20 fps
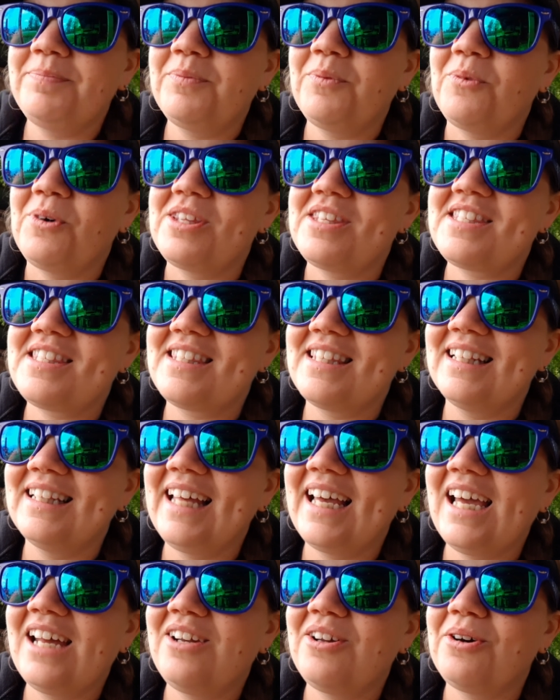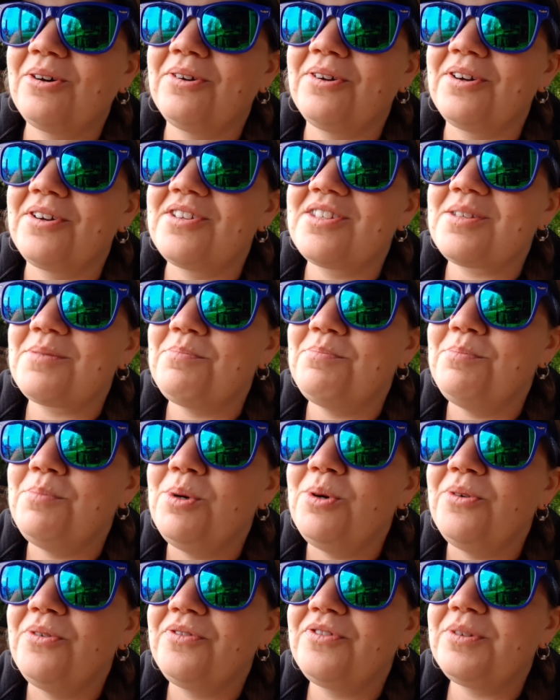Once the landowners
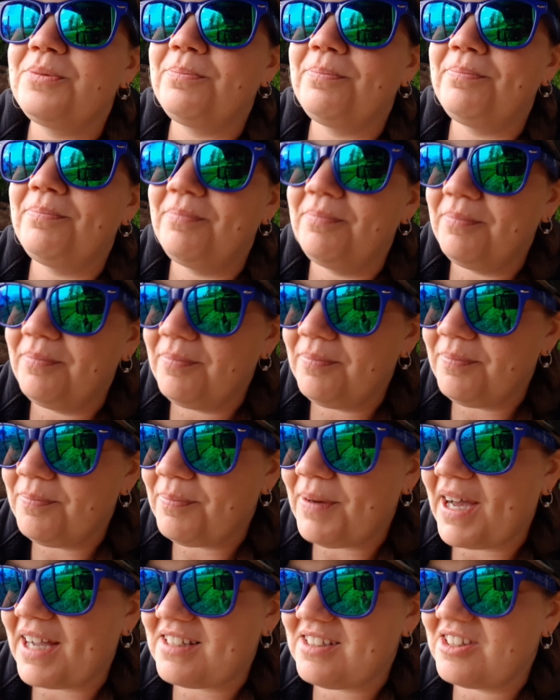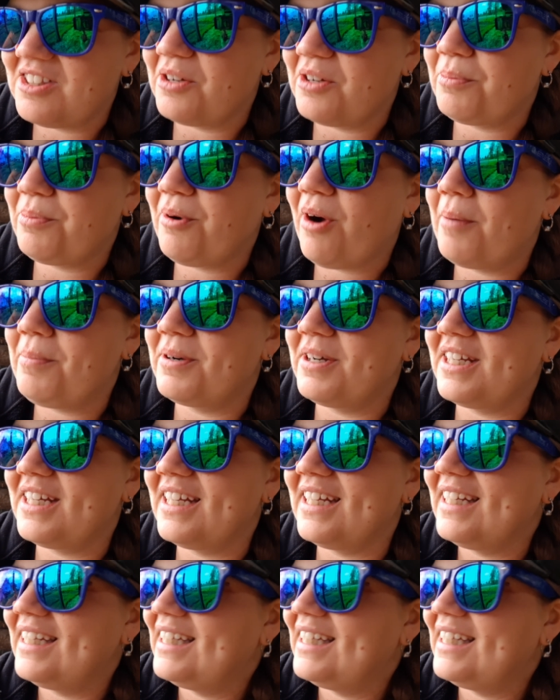moved back to their property